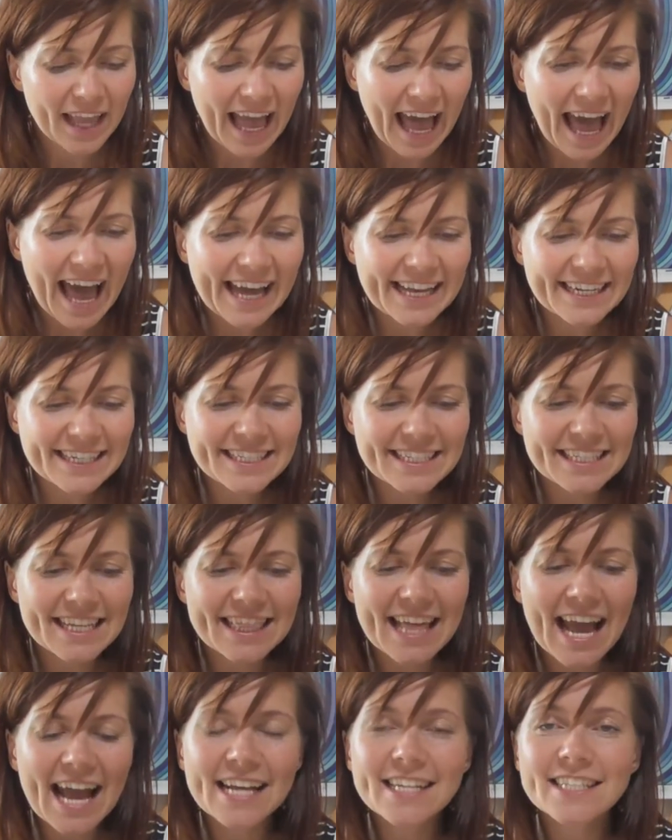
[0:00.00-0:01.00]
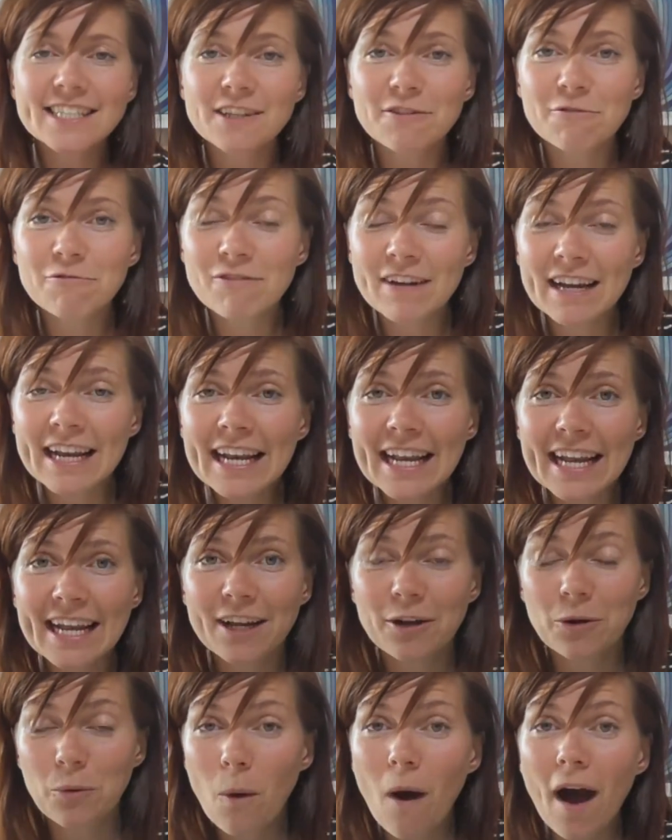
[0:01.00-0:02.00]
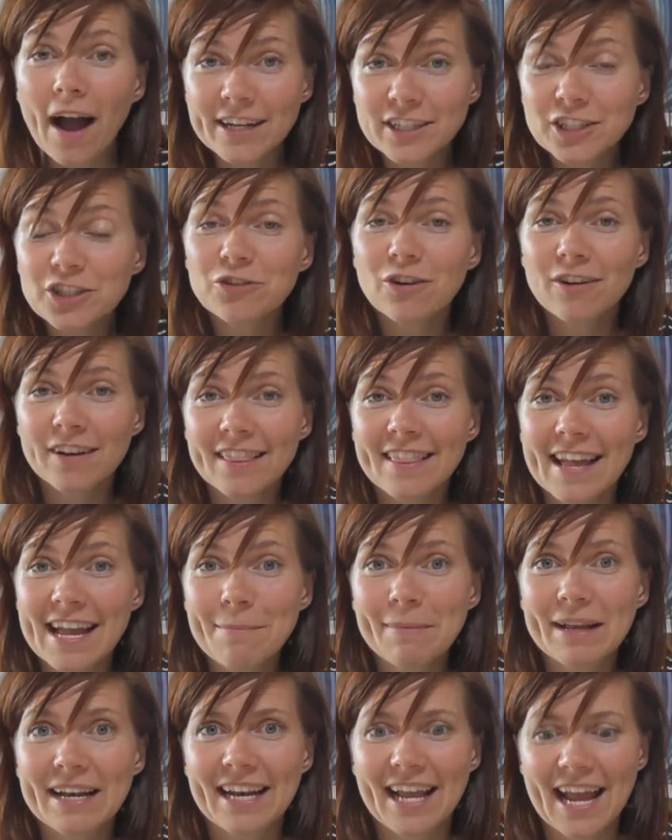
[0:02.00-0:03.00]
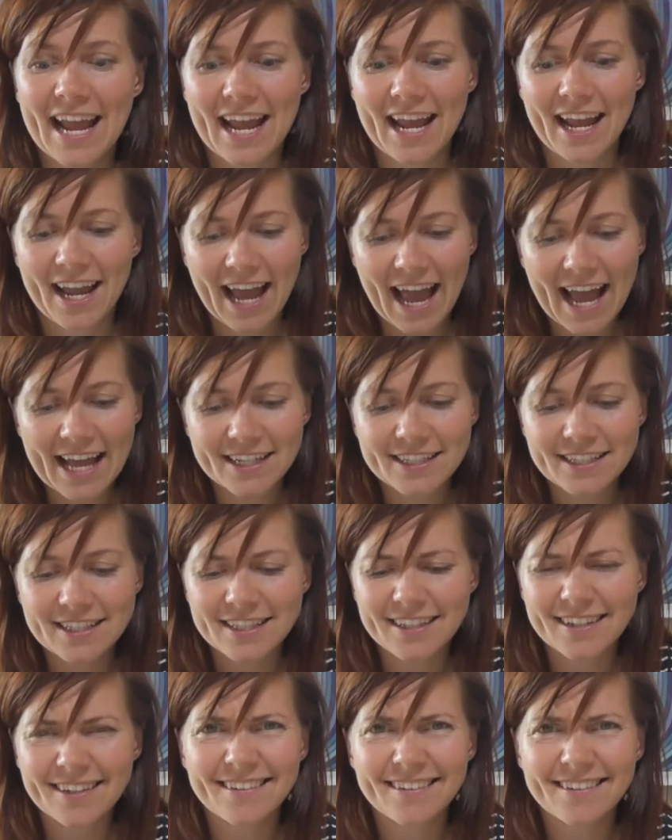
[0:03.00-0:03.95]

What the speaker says: And that is a really quite a strong theme in here, and